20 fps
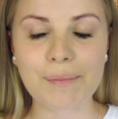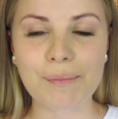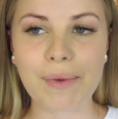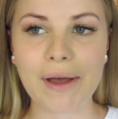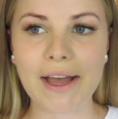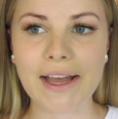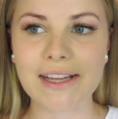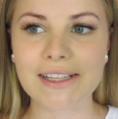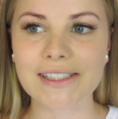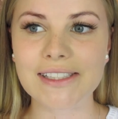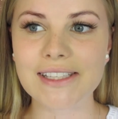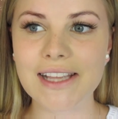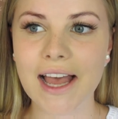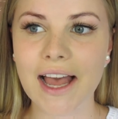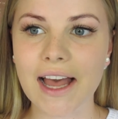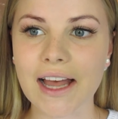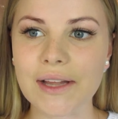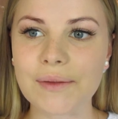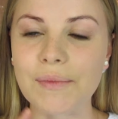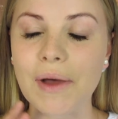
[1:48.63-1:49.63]
but
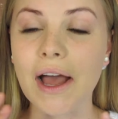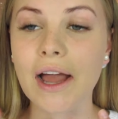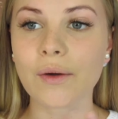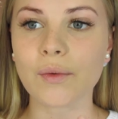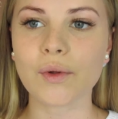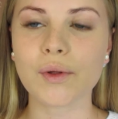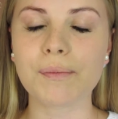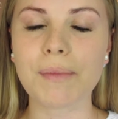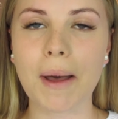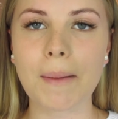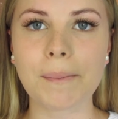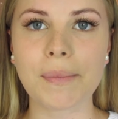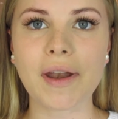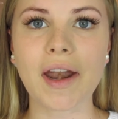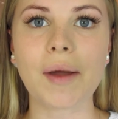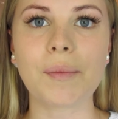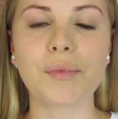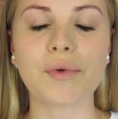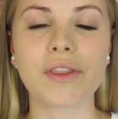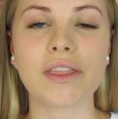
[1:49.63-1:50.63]
I will bump it
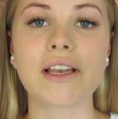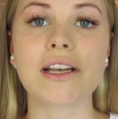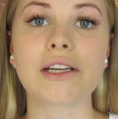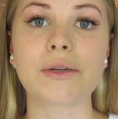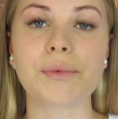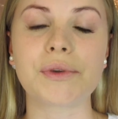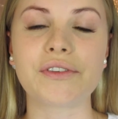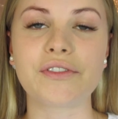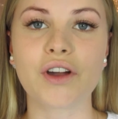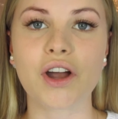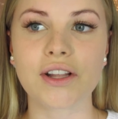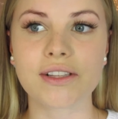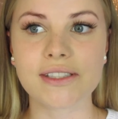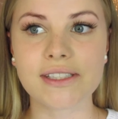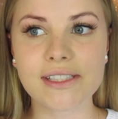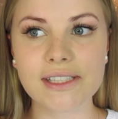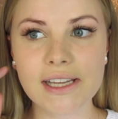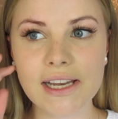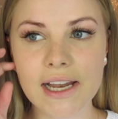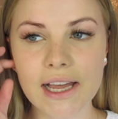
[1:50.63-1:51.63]
up with a little bit of
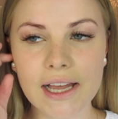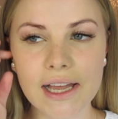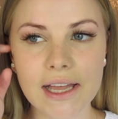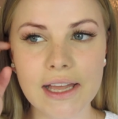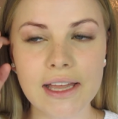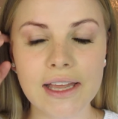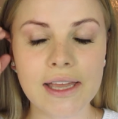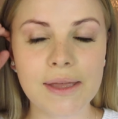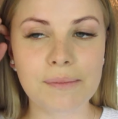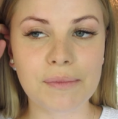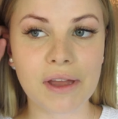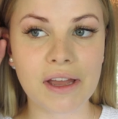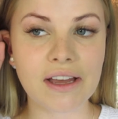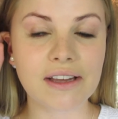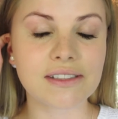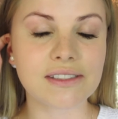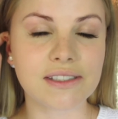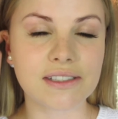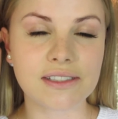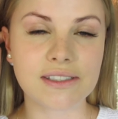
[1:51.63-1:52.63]
concealer
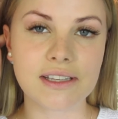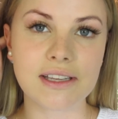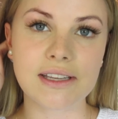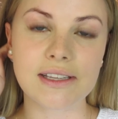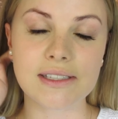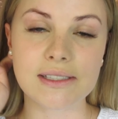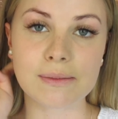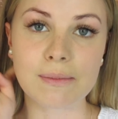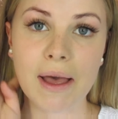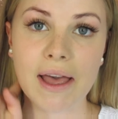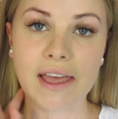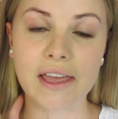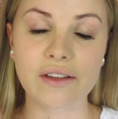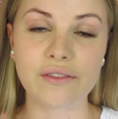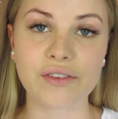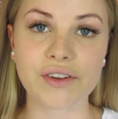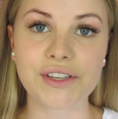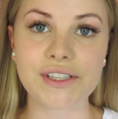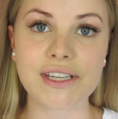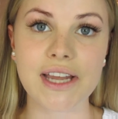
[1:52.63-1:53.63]
because this is my
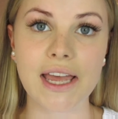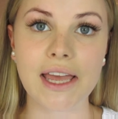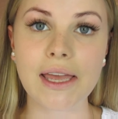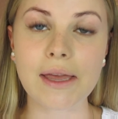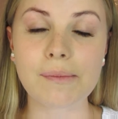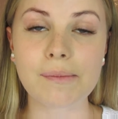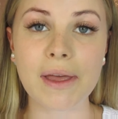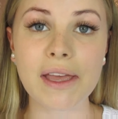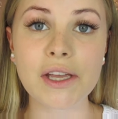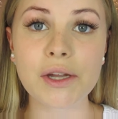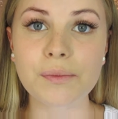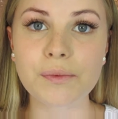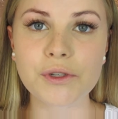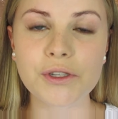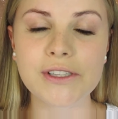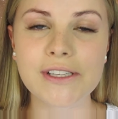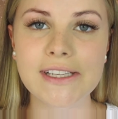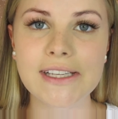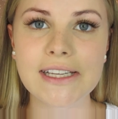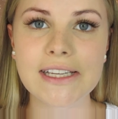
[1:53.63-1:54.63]
everyday makeup
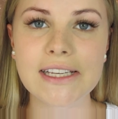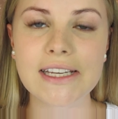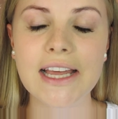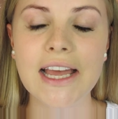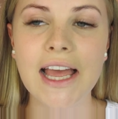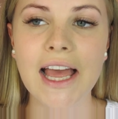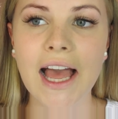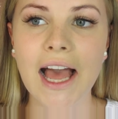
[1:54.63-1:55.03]
routine.